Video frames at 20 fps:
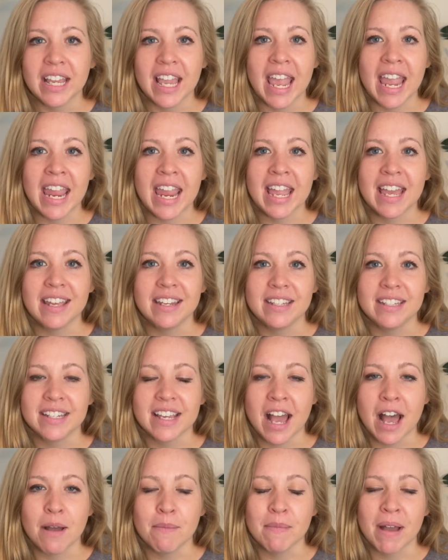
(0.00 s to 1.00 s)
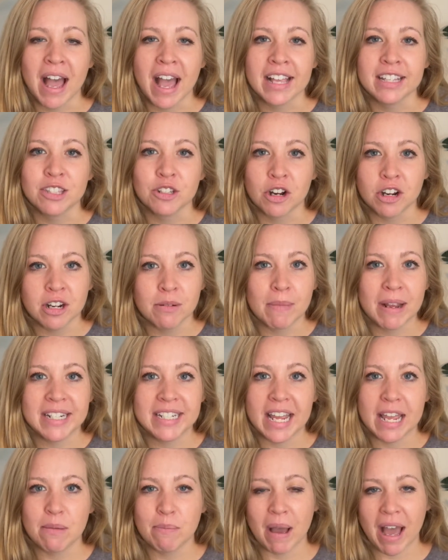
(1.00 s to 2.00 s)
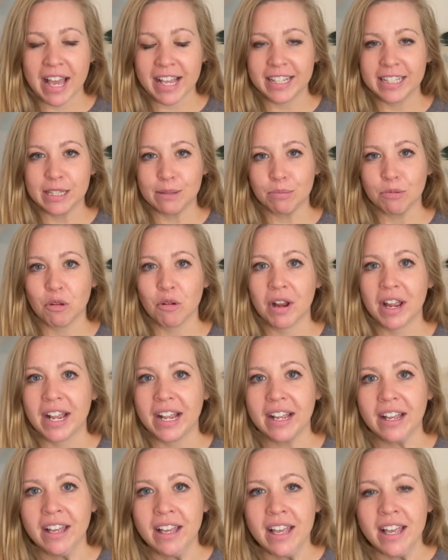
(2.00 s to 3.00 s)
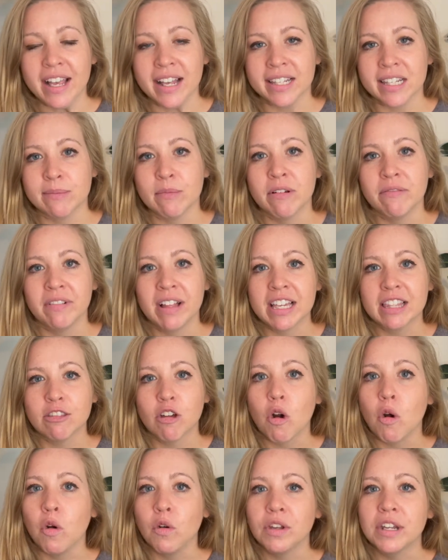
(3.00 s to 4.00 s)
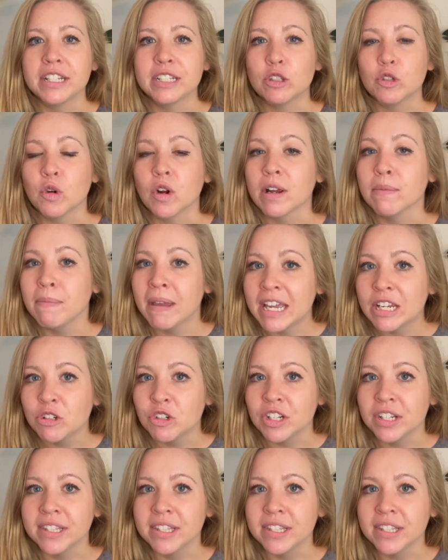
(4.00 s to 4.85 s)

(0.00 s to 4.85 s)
And I started my day by exploring some of like the old historic mansions